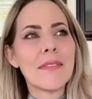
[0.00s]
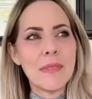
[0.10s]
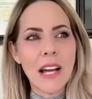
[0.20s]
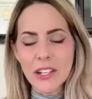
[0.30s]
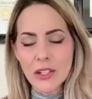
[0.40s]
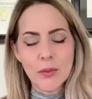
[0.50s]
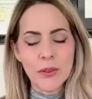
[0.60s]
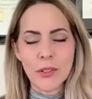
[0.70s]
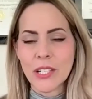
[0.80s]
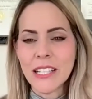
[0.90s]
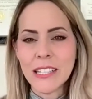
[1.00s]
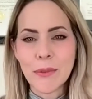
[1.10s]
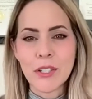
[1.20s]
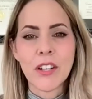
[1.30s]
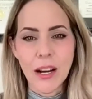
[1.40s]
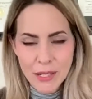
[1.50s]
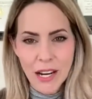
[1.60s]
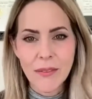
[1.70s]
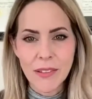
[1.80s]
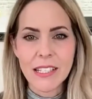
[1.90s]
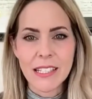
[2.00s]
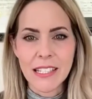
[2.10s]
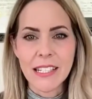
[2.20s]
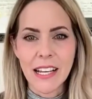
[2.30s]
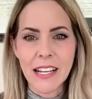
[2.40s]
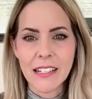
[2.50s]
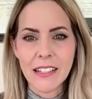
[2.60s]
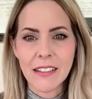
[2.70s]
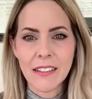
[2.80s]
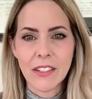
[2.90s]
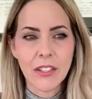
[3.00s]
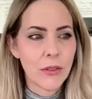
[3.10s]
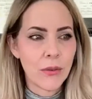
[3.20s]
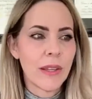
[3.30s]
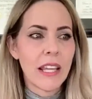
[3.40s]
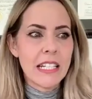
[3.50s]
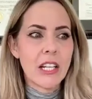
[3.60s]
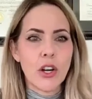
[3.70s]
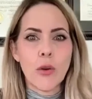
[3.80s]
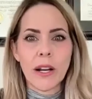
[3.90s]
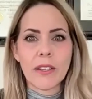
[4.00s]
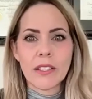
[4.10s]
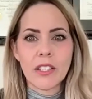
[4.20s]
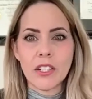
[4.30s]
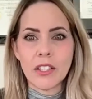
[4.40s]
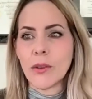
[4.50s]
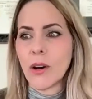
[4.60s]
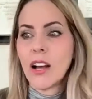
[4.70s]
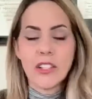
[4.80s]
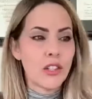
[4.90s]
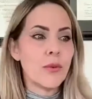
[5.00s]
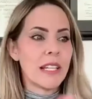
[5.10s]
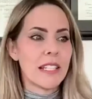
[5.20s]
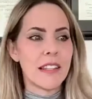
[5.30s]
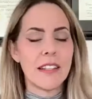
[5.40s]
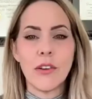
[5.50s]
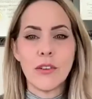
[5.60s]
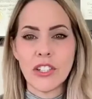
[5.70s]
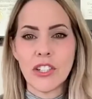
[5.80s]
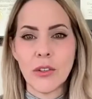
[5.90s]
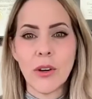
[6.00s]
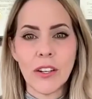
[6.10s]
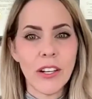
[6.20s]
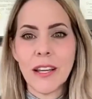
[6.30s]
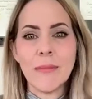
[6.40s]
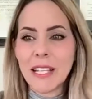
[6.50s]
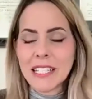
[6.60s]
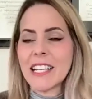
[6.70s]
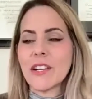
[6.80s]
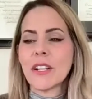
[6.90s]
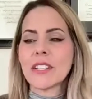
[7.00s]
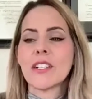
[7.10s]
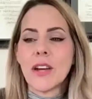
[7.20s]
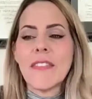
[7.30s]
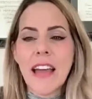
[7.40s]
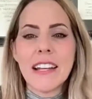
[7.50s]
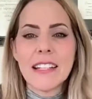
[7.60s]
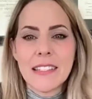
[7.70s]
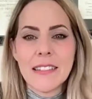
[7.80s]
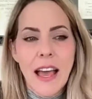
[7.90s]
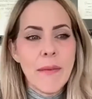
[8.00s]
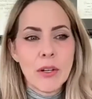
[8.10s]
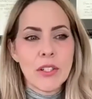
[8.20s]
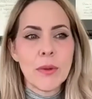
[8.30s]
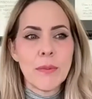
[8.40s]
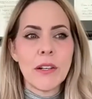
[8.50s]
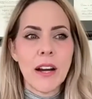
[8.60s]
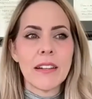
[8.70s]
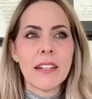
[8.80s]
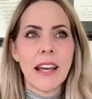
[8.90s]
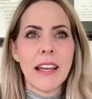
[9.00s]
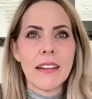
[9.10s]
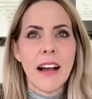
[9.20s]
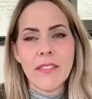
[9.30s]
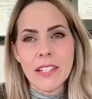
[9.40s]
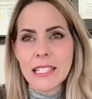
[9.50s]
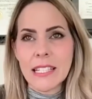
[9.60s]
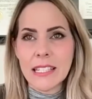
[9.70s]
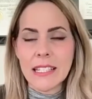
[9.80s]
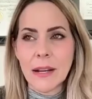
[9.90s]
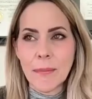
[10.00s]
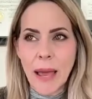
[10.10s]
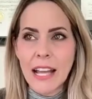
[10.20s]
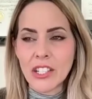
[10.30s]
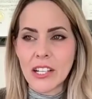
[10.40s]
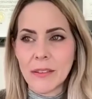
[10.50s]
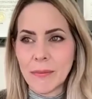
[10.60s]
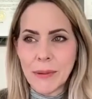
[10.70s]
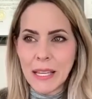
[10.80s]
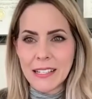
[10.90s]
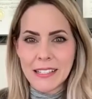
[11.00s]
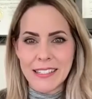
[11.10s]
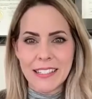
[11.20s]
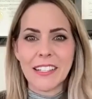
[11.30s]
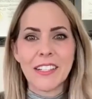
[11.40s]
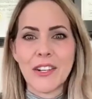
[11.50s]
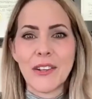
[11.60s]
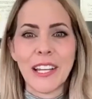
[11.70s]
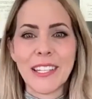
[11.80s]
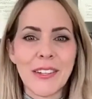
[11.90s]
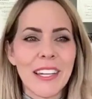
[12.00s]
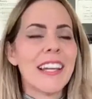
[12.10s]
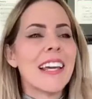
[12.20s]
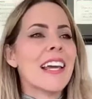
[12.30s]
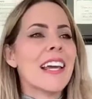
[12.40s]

doctors would routinely prescribe time at the seaside when they didn't know what else to do. 2 weeks at the ocean shore because they didn't know what else to do. And that person would be grounded. And obviously it's not a magic panacea, like you can't